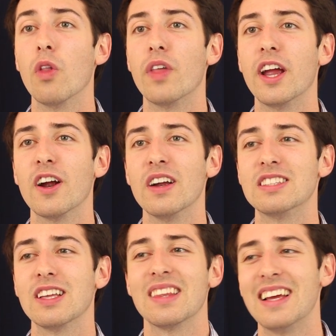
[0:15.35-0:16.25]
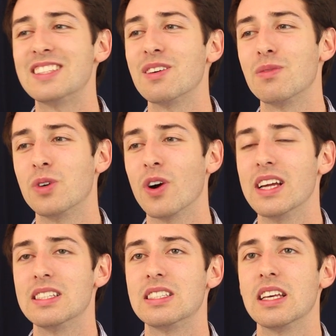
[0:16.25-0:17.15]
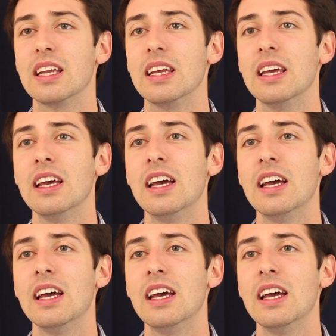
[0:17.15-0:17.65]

there. It's a great city.